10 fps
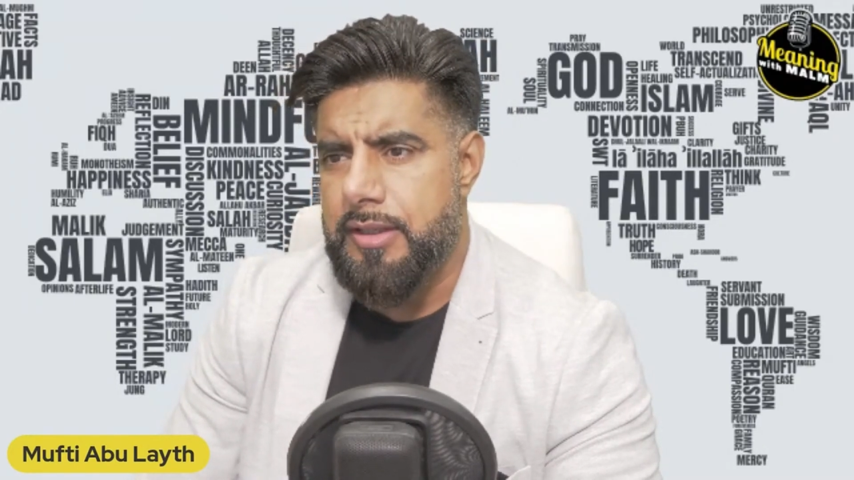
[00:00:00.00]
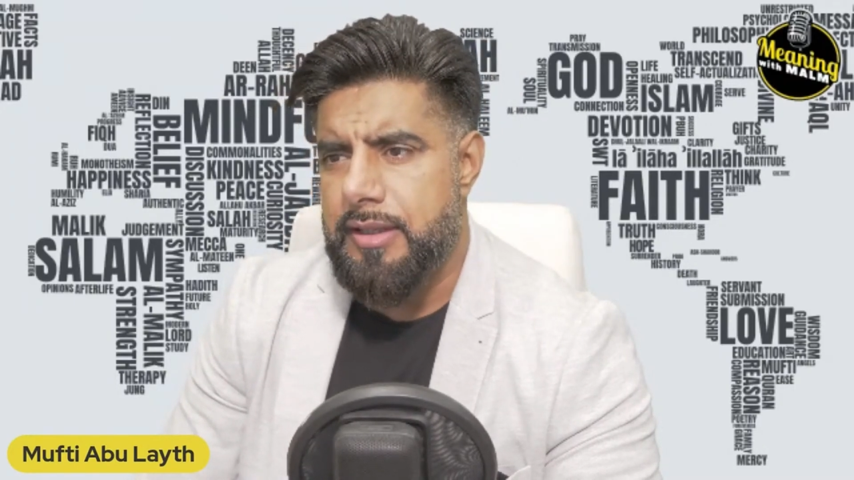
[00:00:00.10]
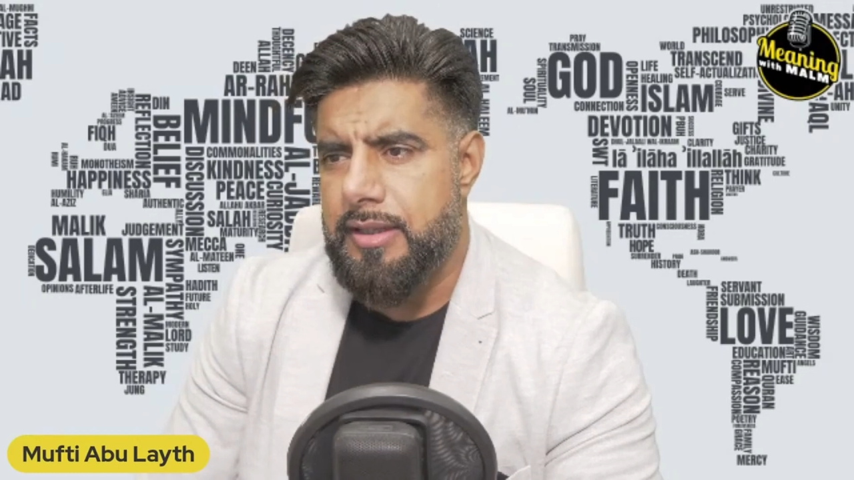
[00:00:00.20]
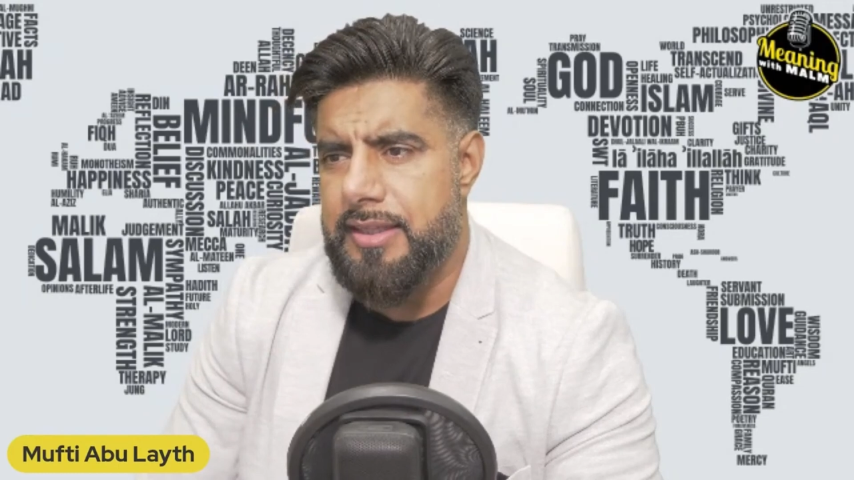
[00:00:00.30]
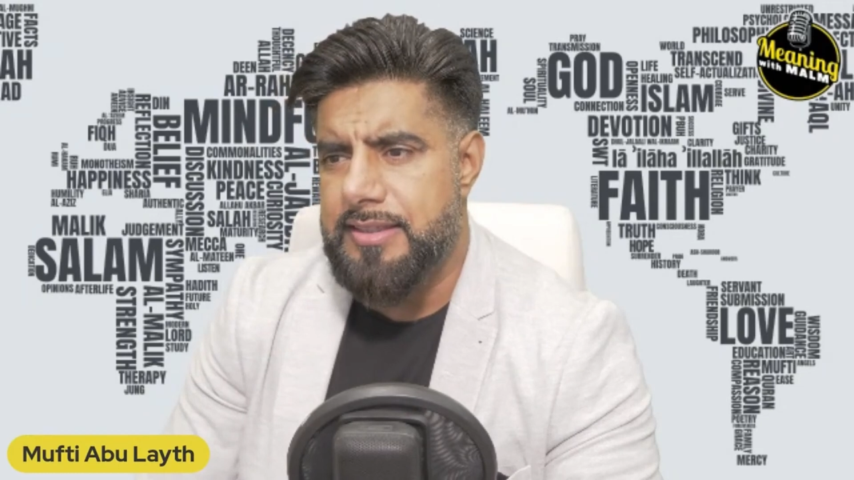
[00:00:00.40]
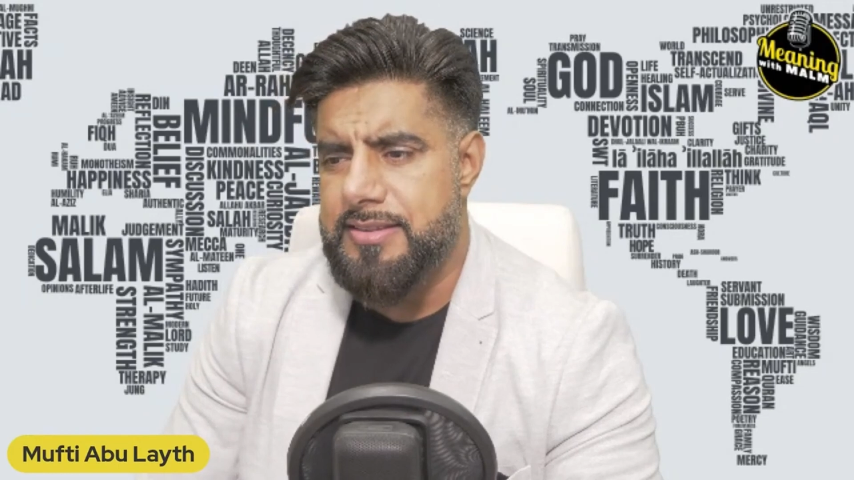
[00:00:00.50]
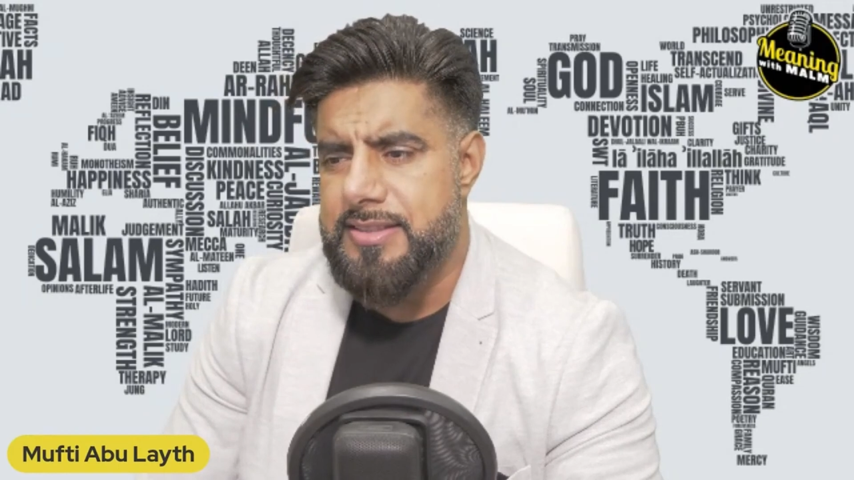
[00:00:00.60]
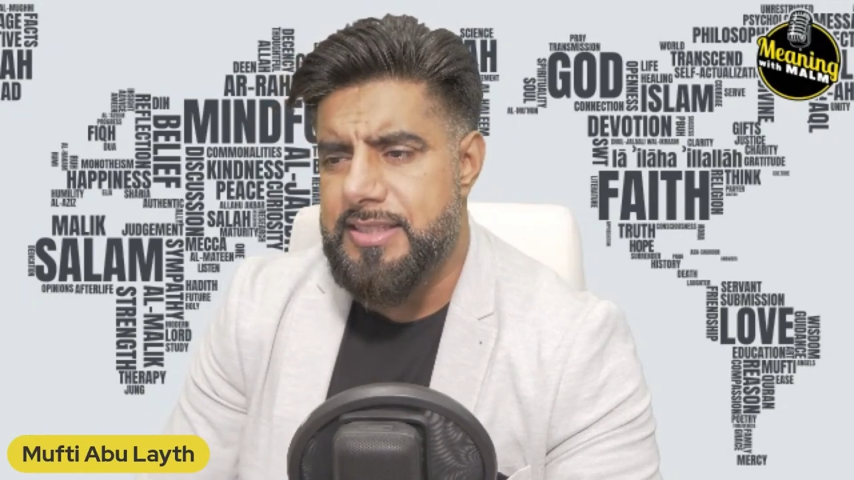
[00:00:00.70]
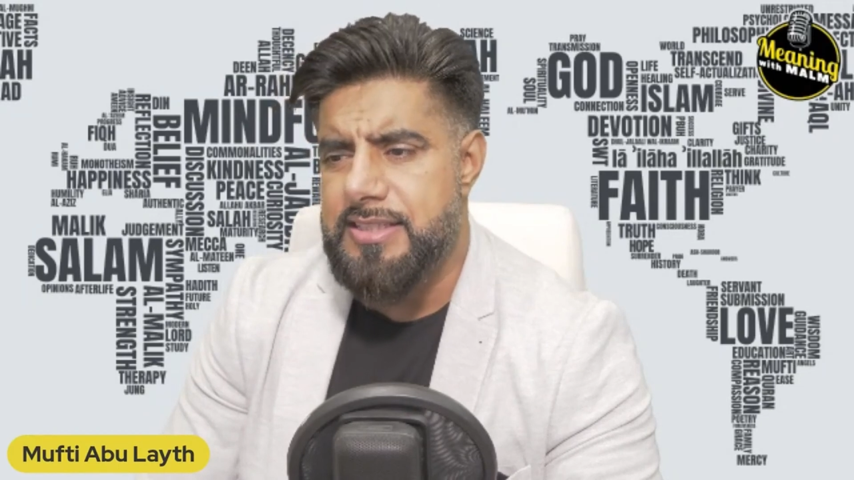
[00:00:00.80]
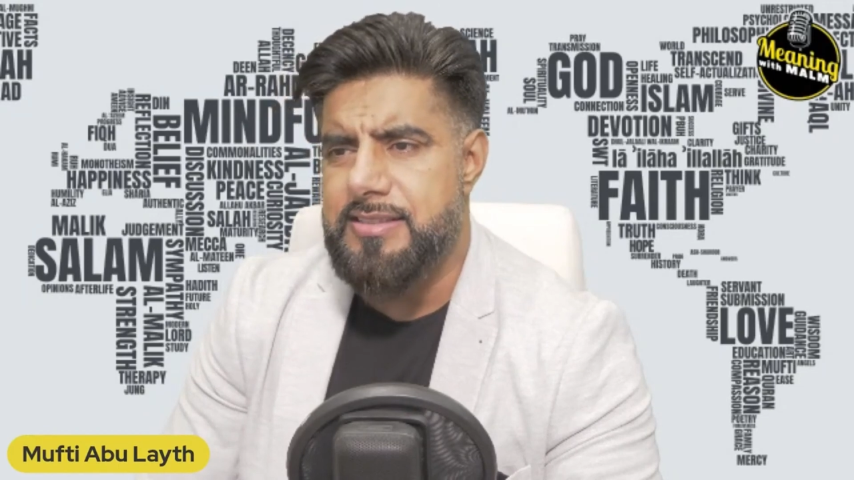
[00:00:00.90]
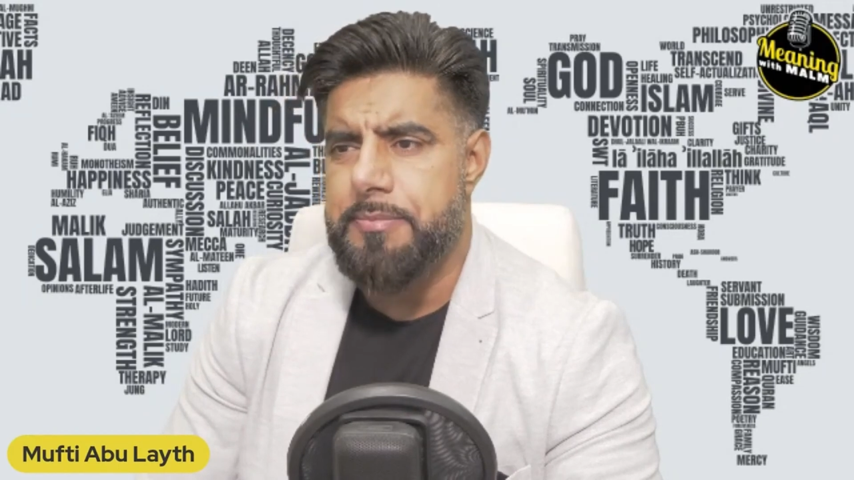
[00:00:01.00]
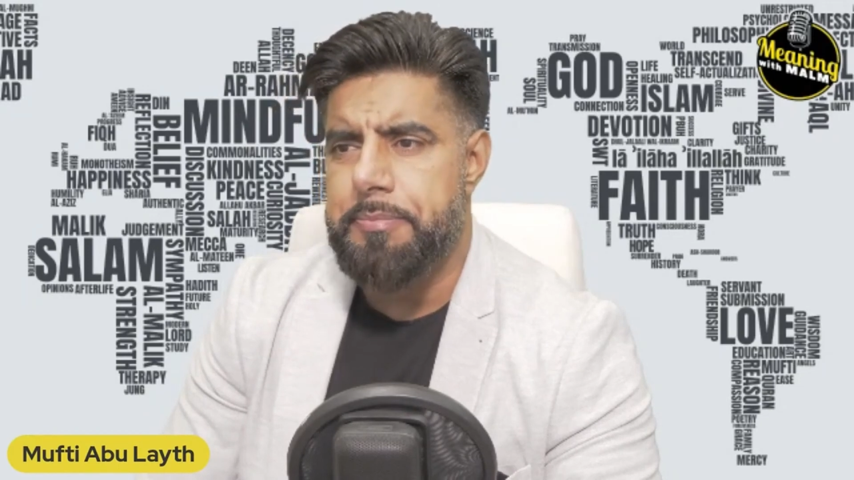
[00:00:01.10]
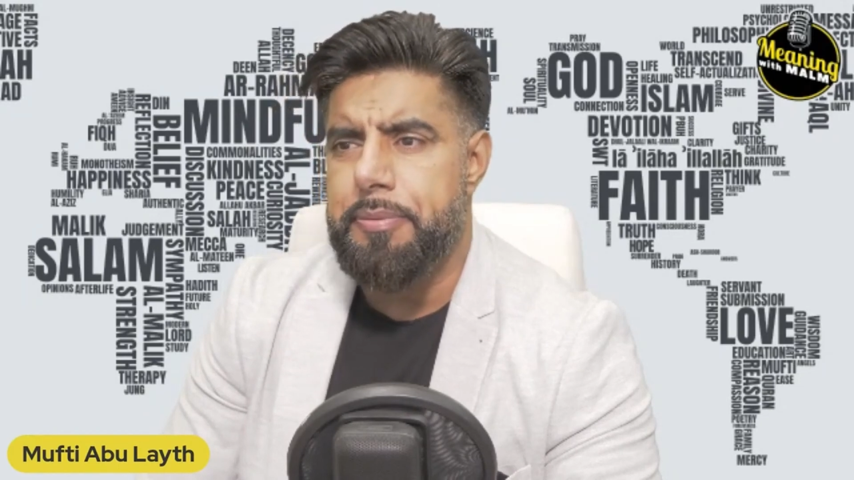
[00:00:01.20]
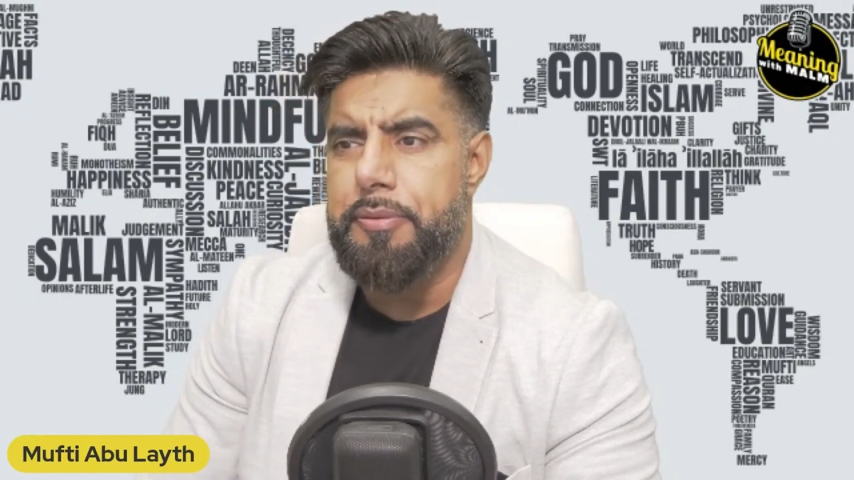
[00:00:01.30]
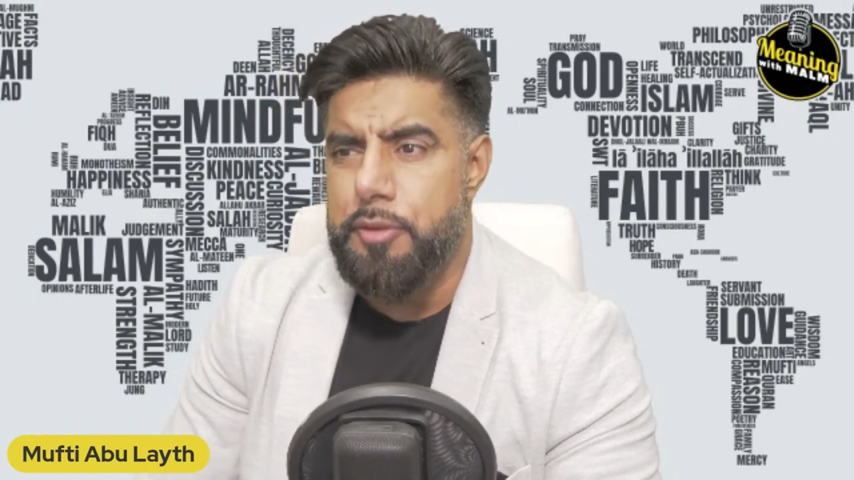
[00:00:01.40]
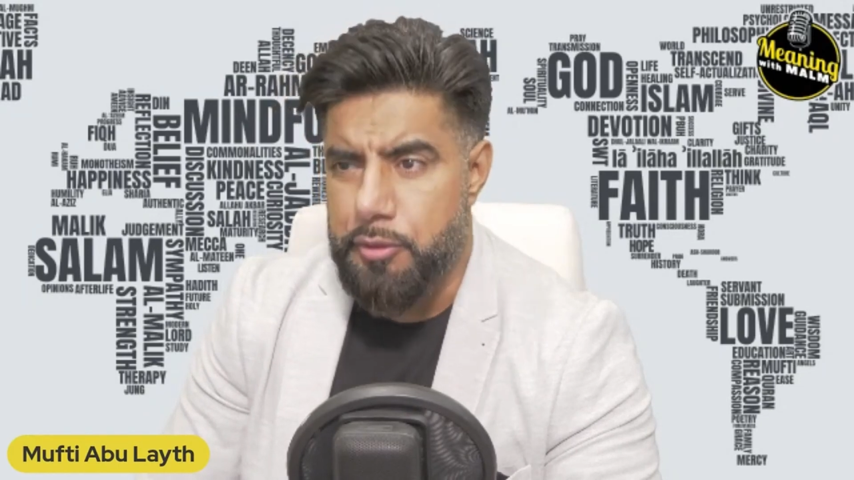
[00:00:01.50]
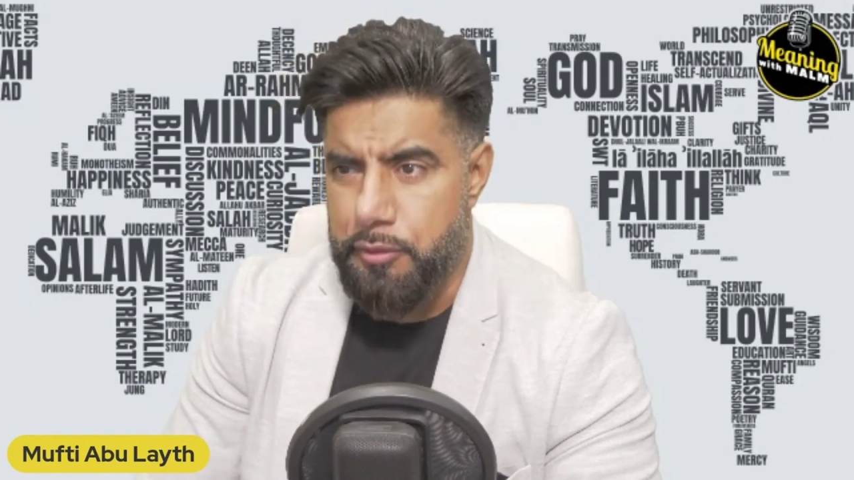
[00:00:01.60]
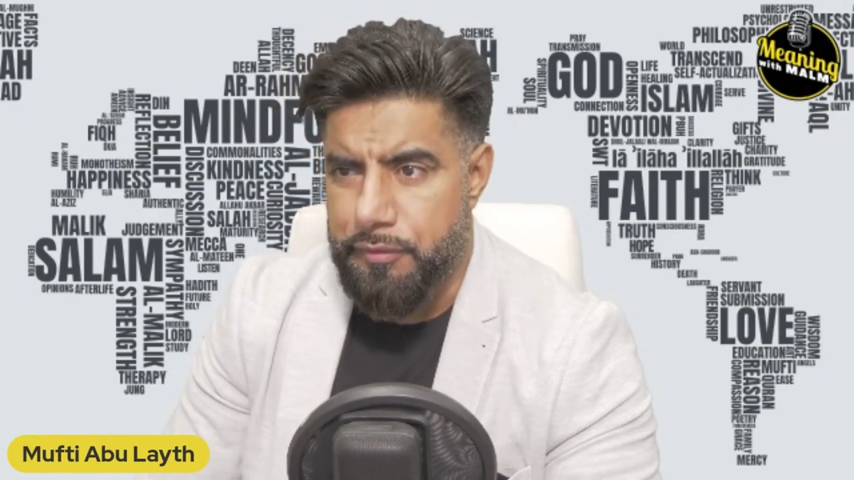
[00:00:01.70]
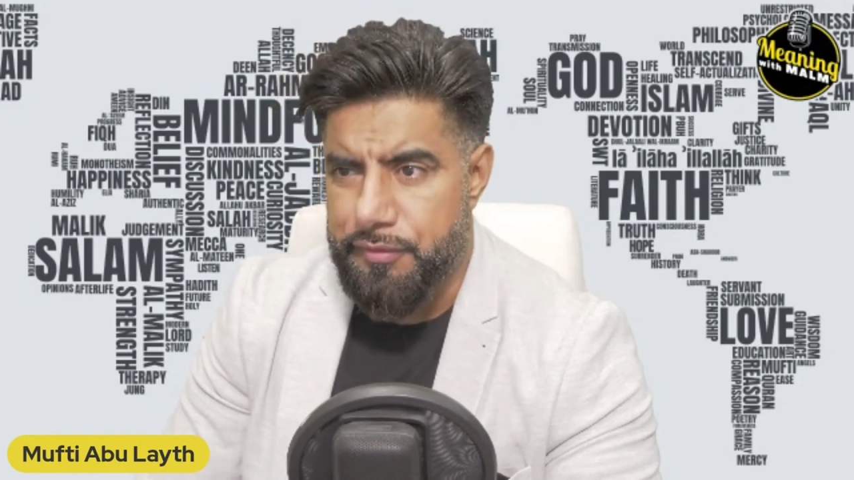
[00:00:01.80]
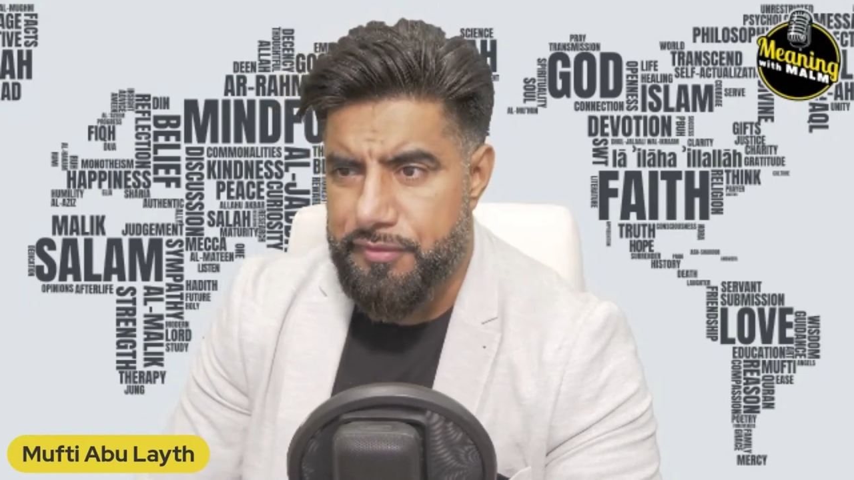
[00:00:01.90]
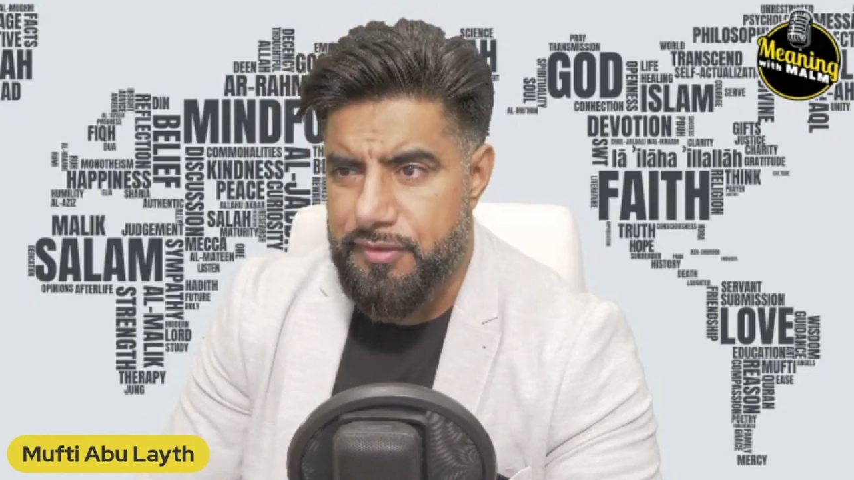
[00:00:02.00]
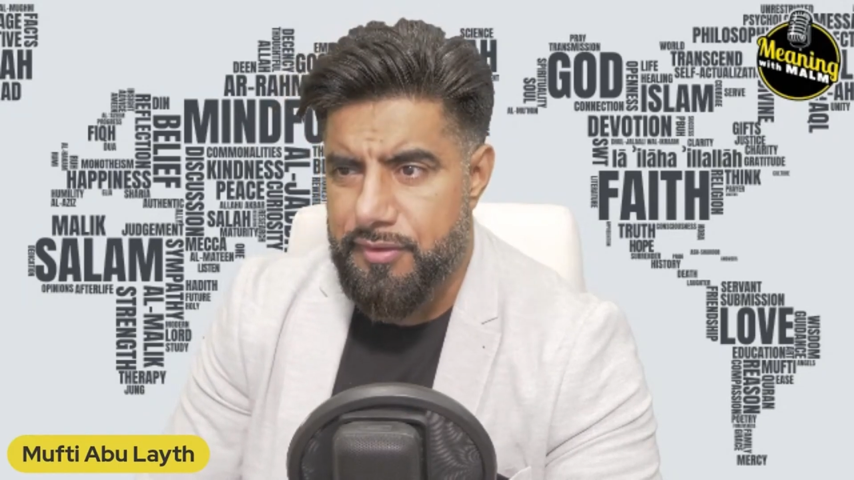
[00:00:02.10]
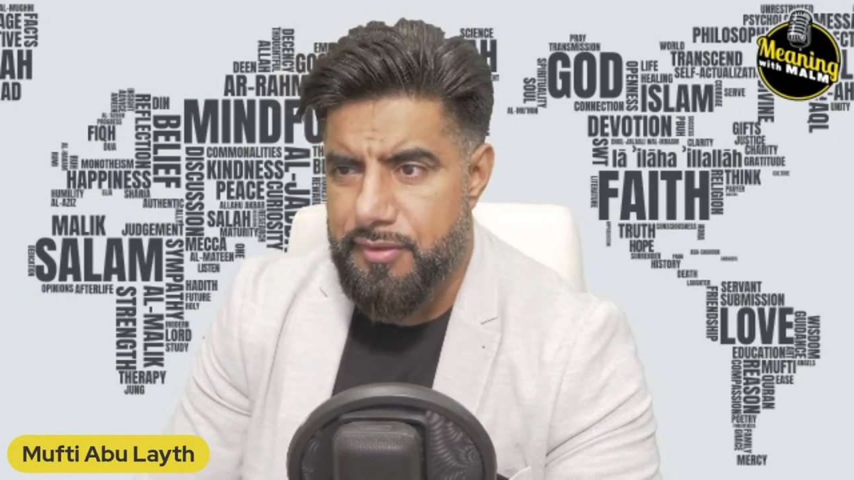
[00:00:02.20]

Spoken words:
this is a proof